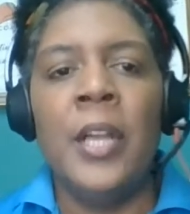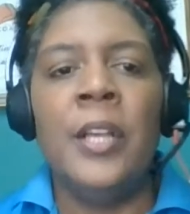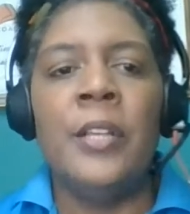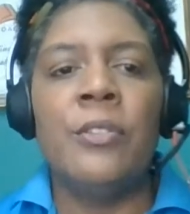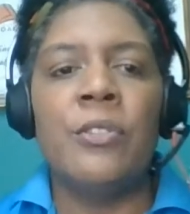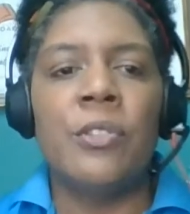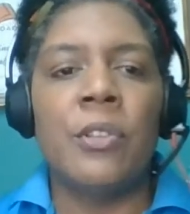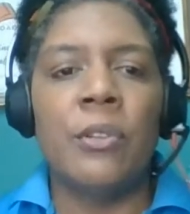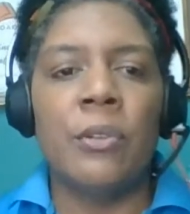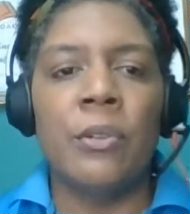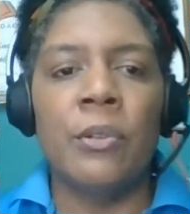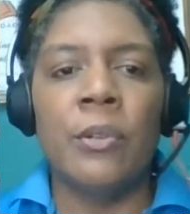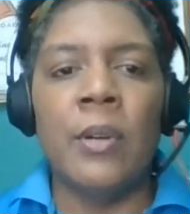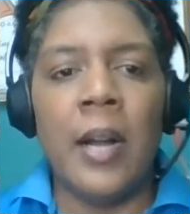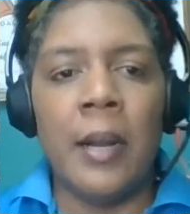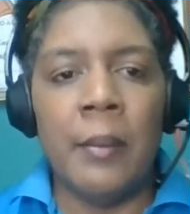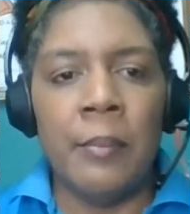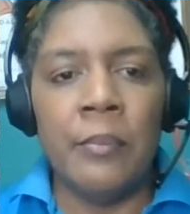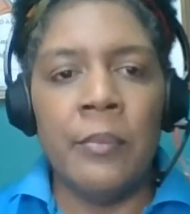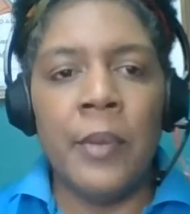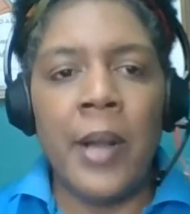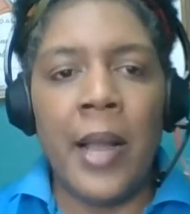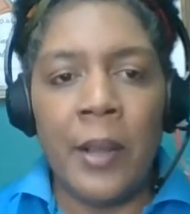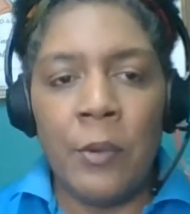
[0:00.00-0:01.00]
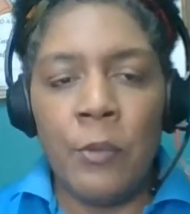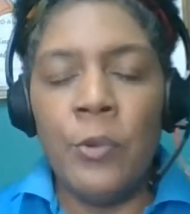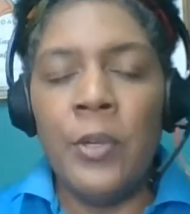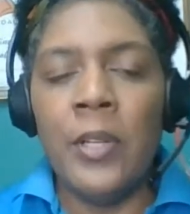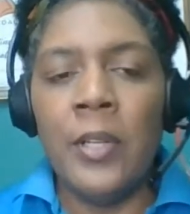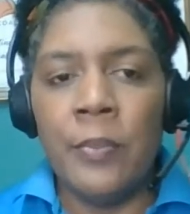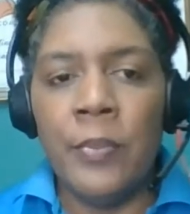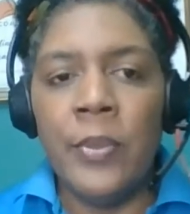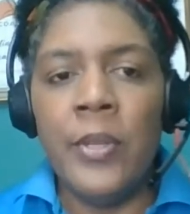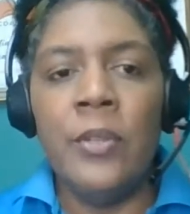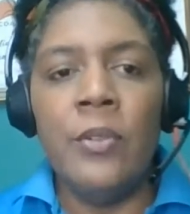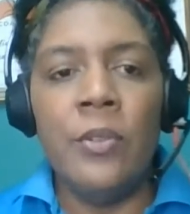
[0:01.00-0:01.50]
So I
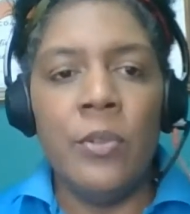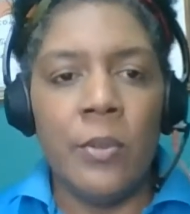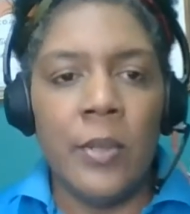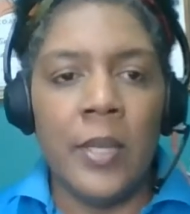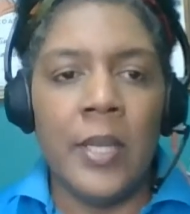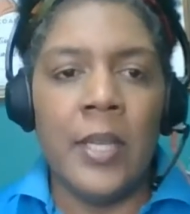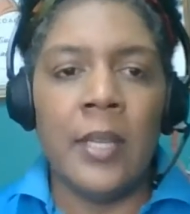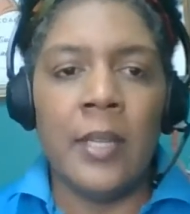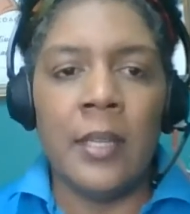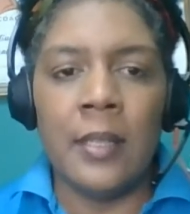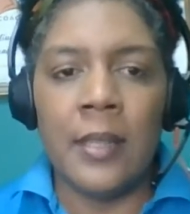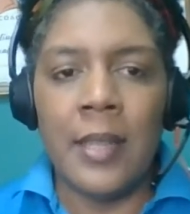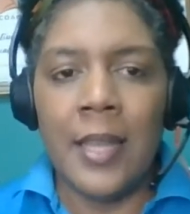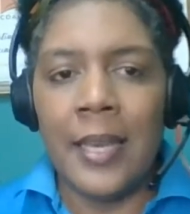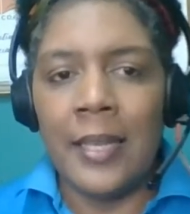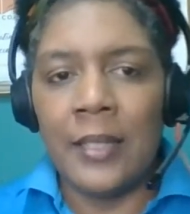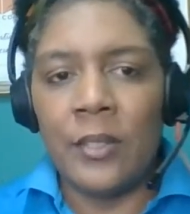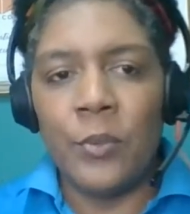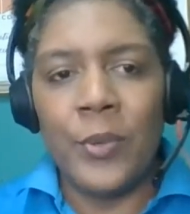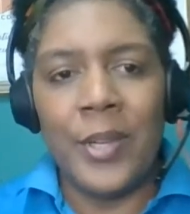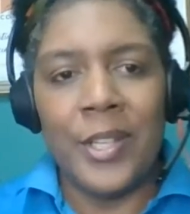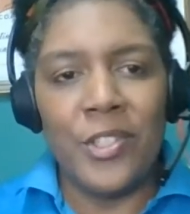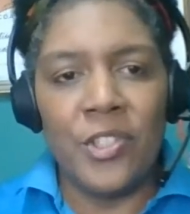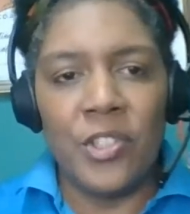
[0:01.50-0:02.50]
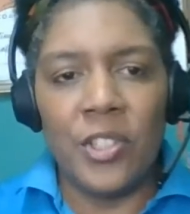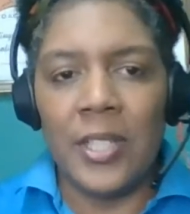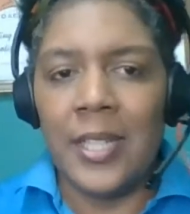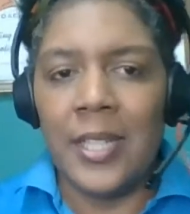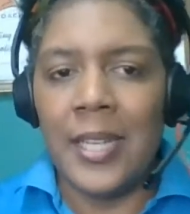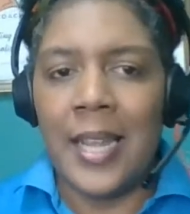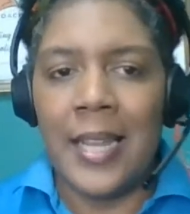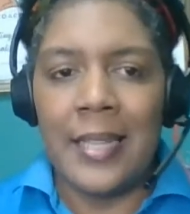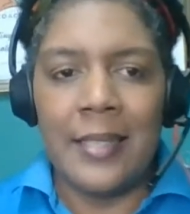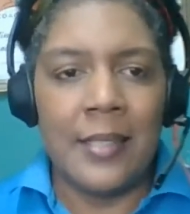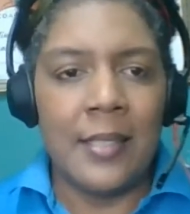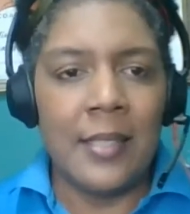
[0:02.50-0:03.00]
will be doing that question
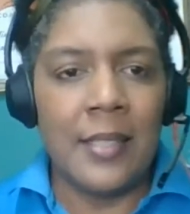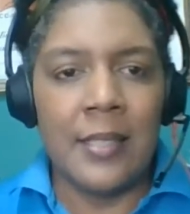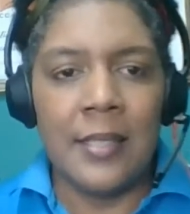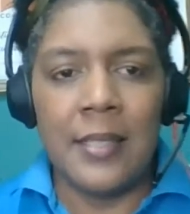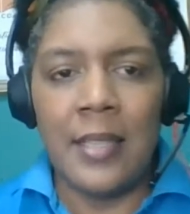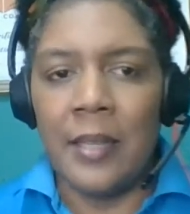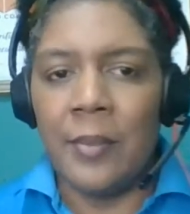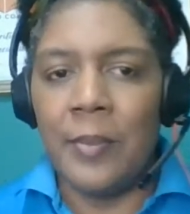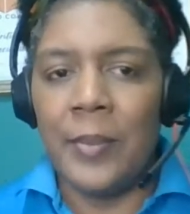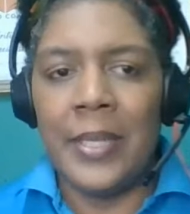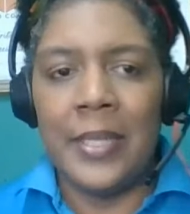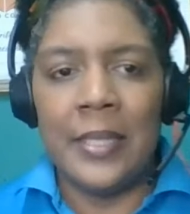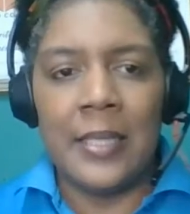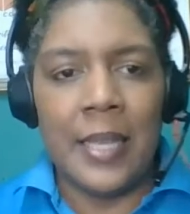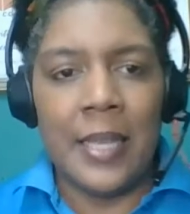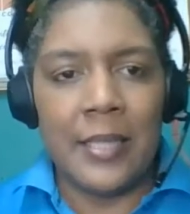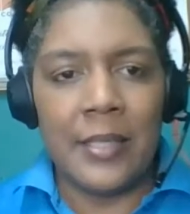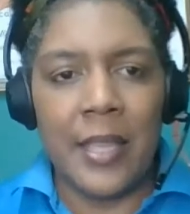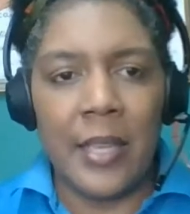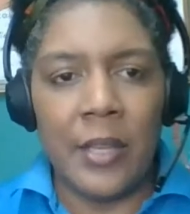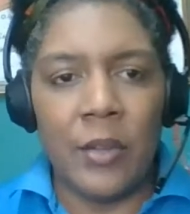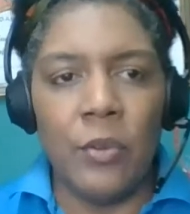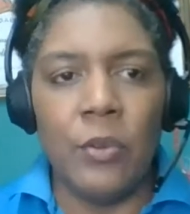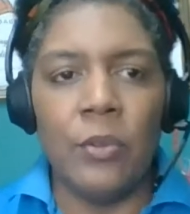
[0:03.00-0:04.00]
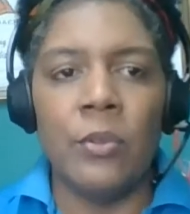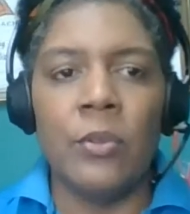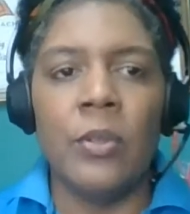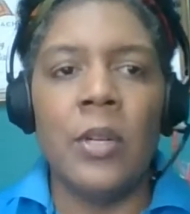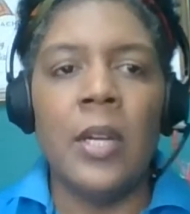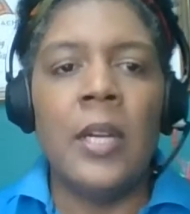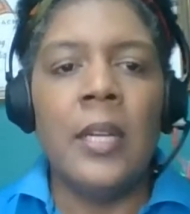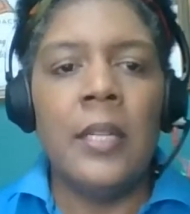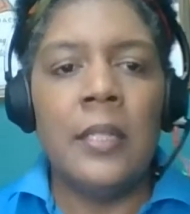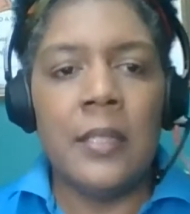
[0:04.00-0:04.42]
and answer segment as I go